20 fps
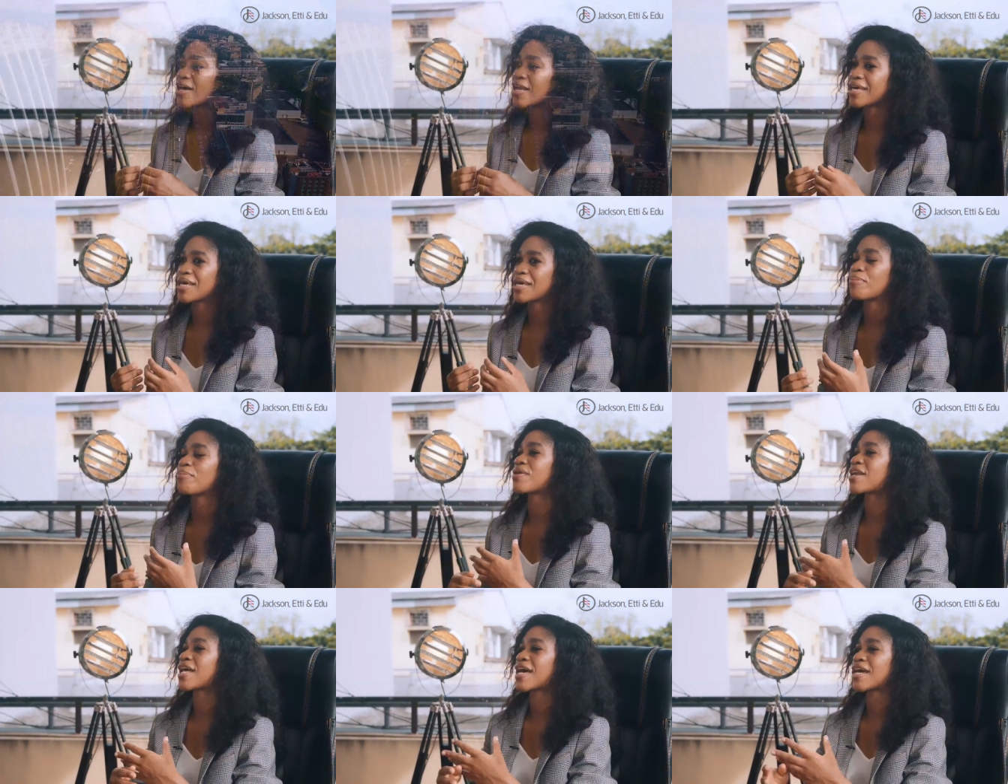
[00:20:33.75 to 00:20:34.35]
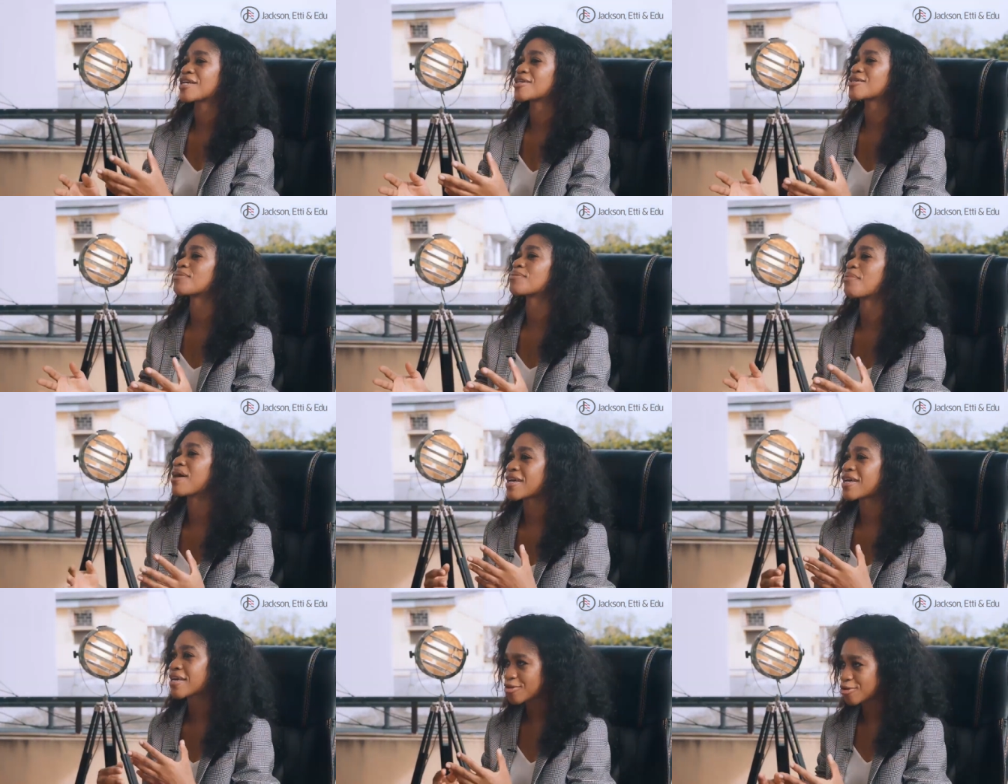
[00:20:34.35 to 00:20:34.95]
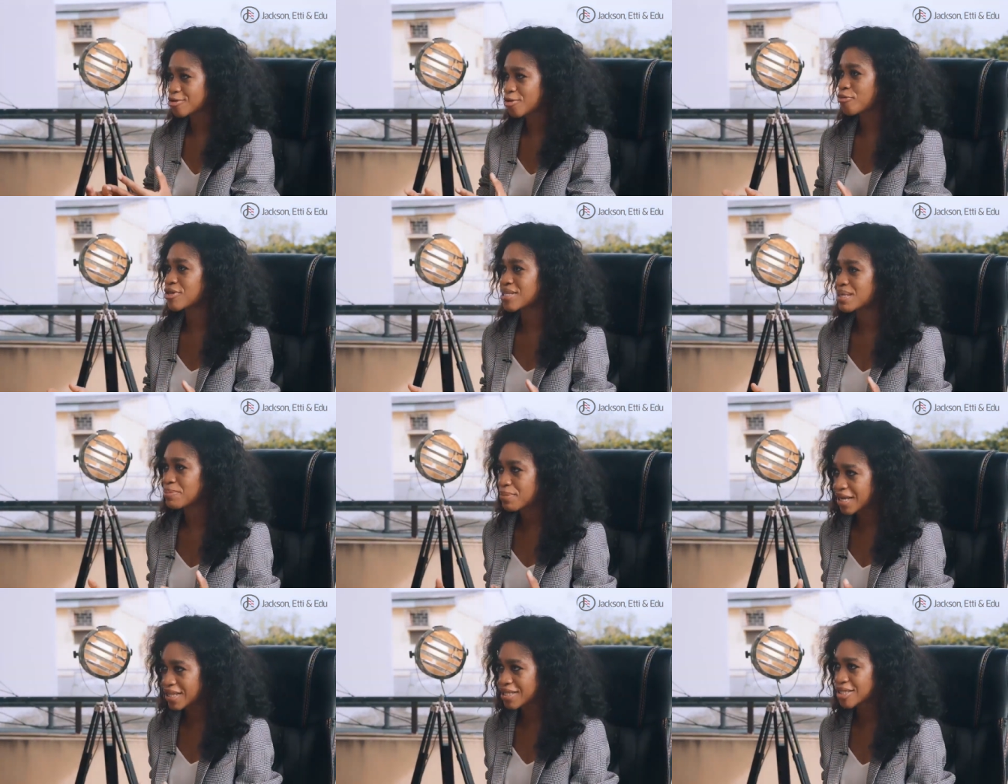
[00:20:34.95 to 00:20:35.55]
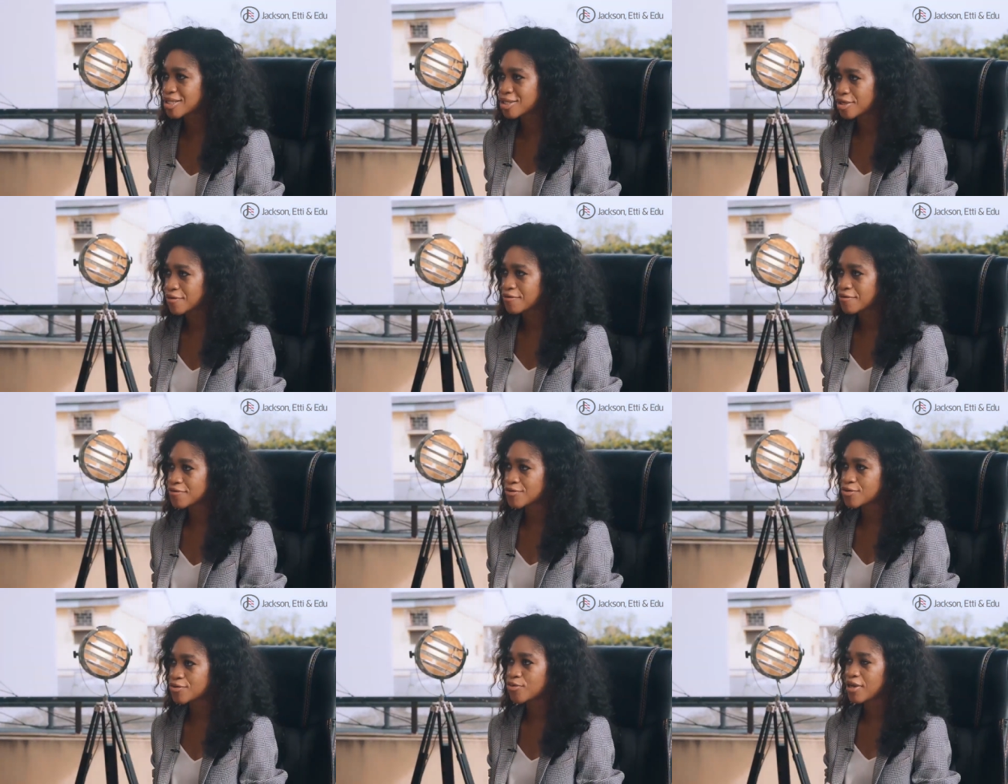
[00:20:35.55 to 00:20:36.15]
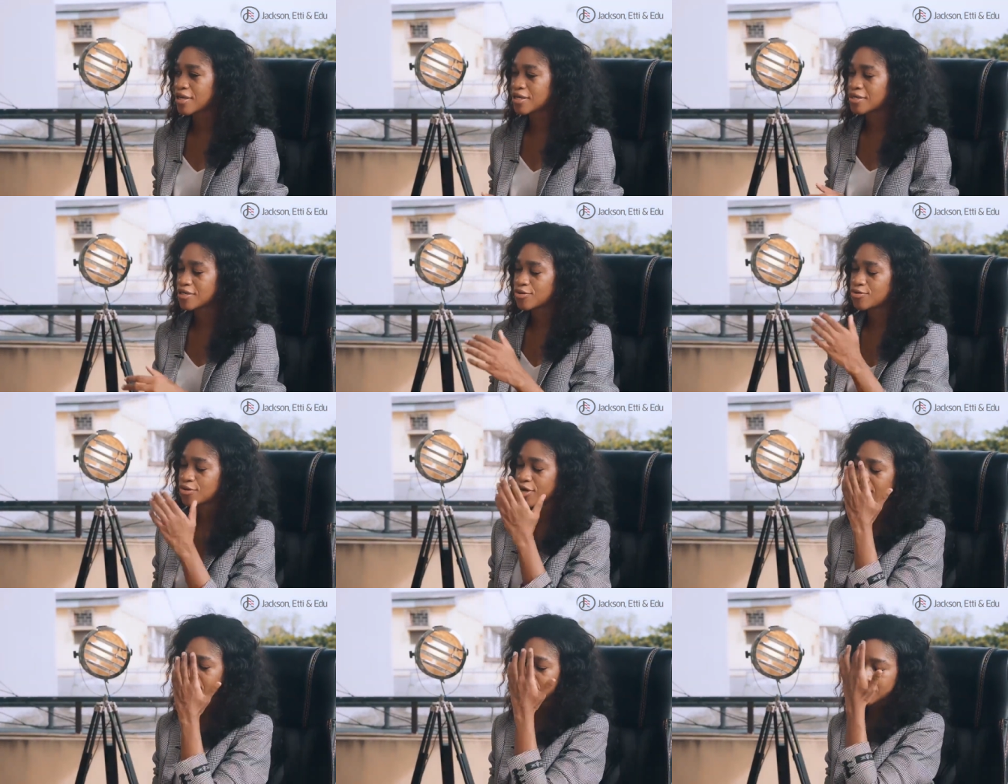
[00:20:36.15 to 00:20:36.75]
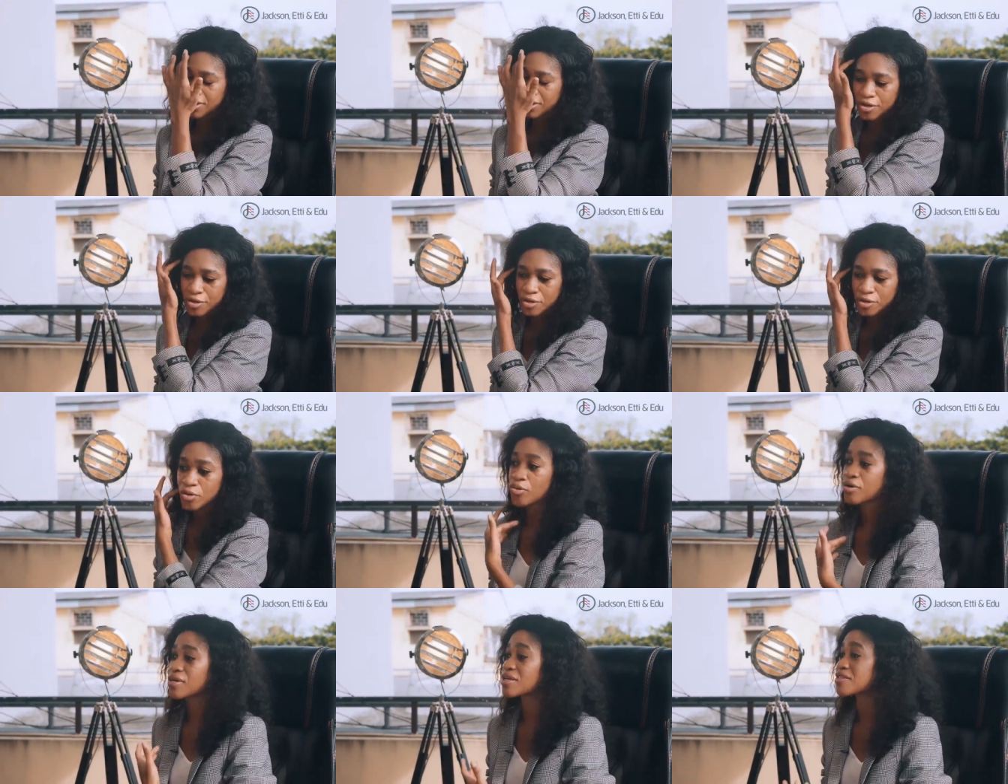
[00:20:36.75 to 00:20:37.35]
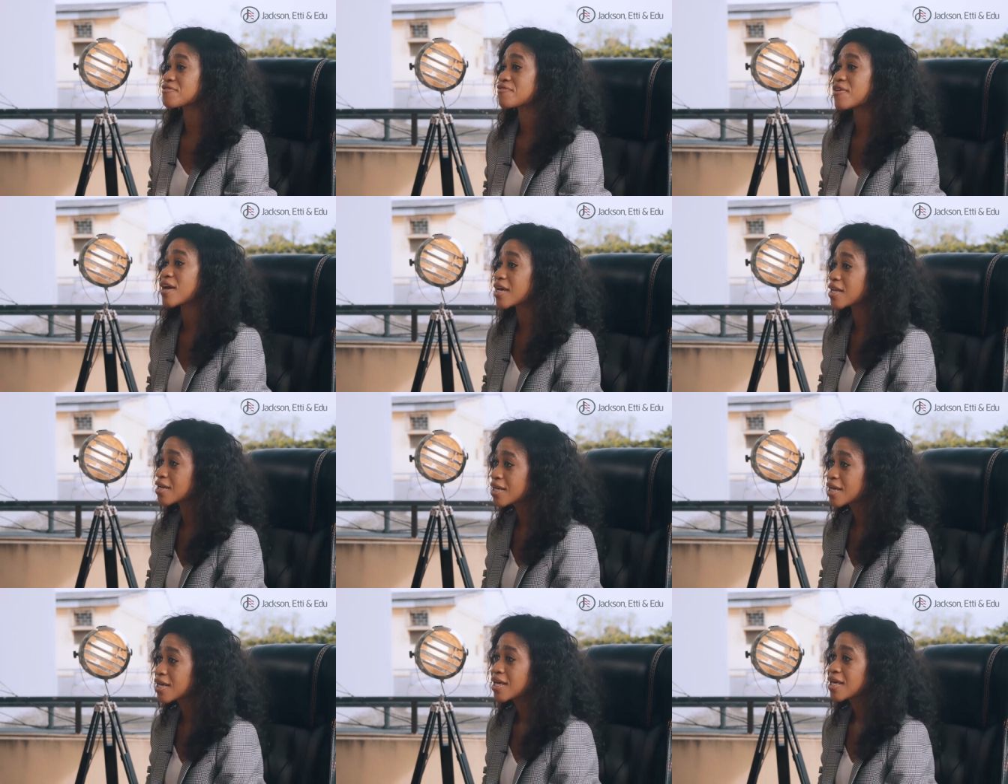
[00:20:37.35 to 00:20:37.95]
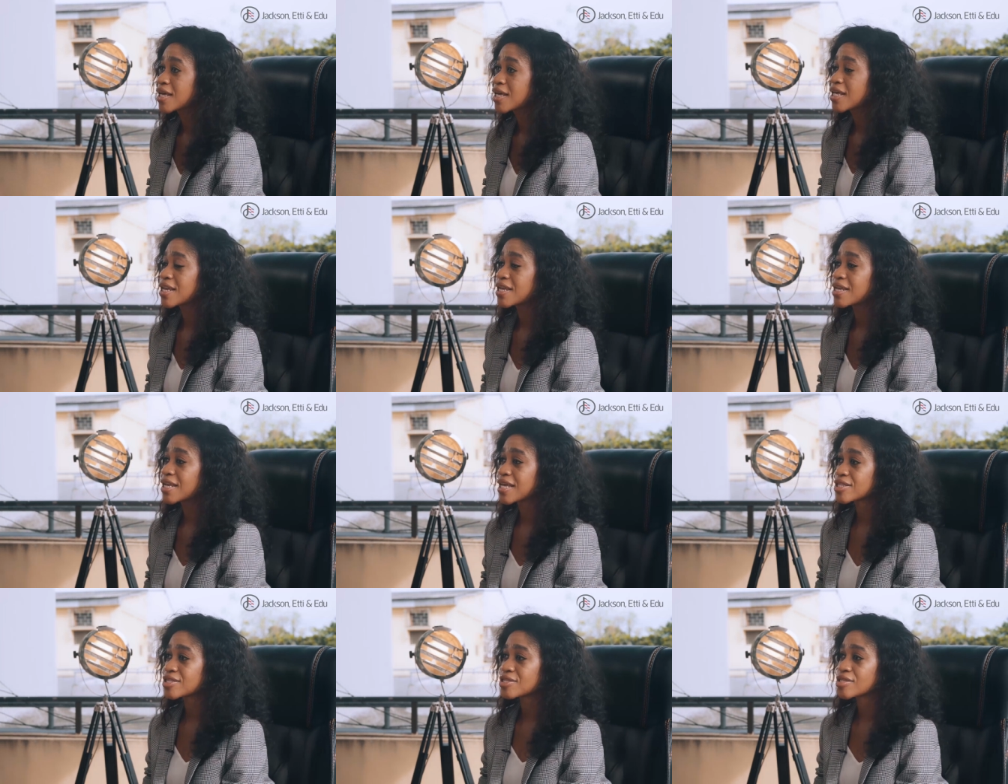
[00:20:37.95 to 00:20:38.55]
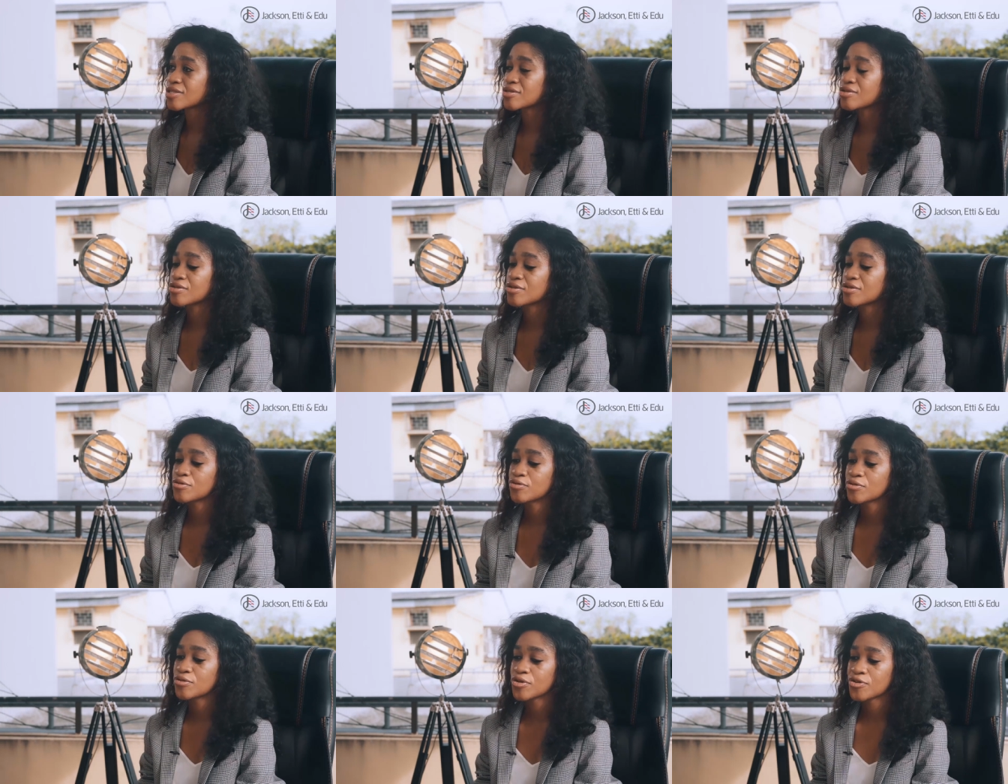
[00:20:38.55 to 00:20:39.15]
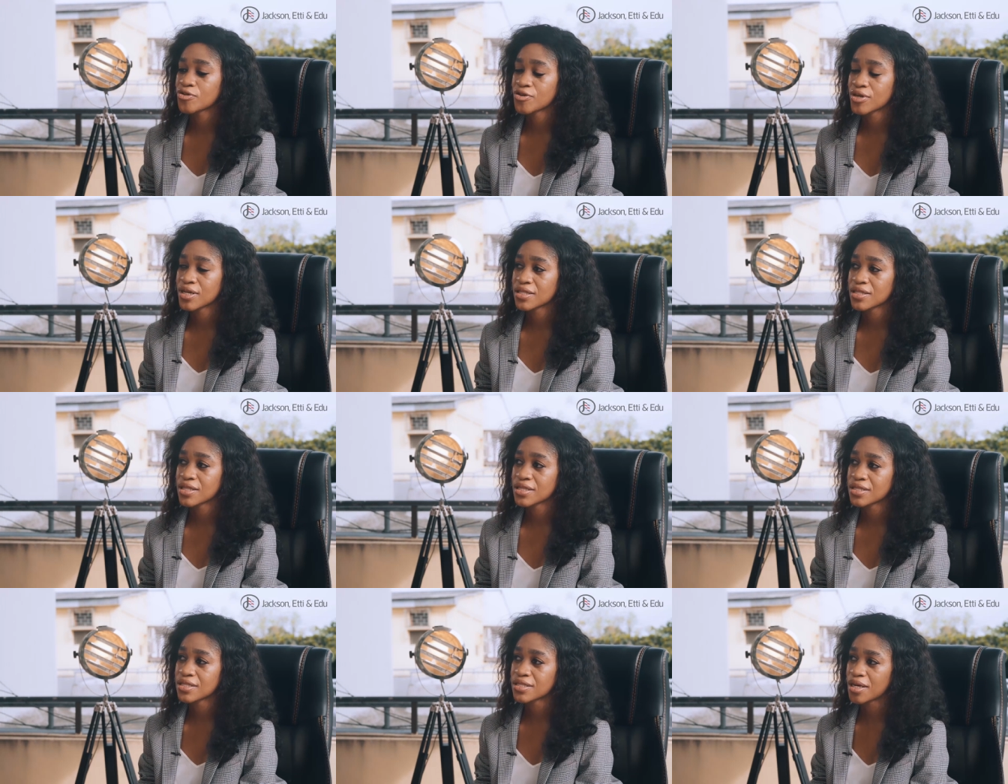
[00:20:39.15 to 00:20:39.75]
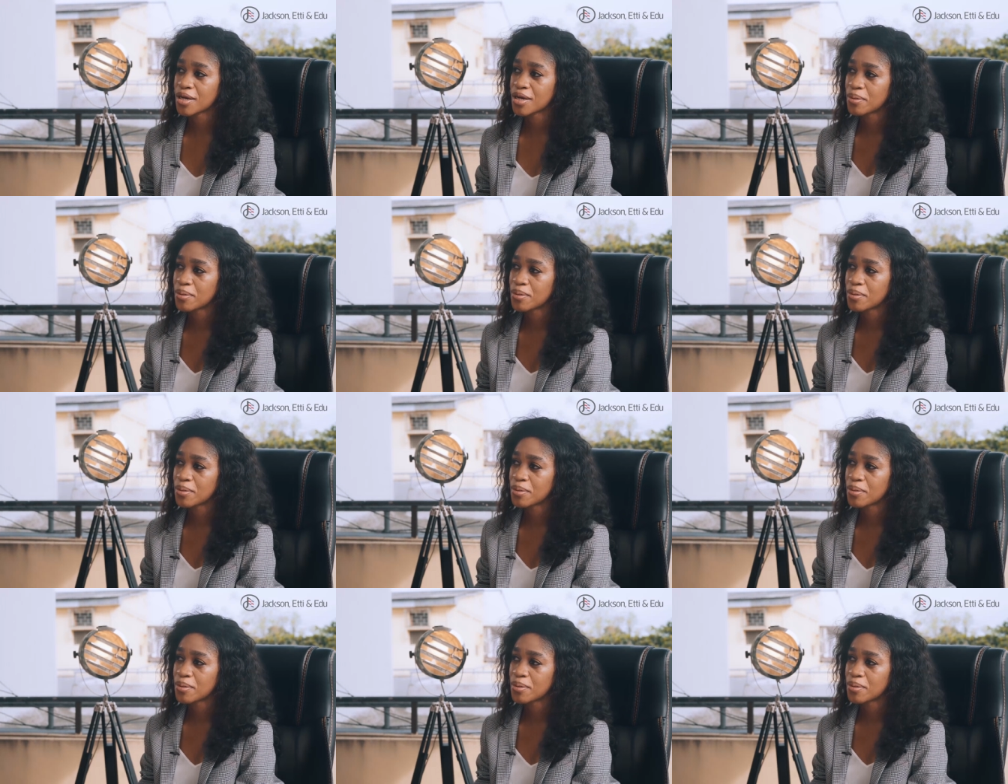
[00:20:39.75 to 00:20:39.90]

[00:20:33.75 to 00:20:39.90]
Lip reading: like a blind market operating by itself. So you just said, okay, you know what, it's fine. Let's create this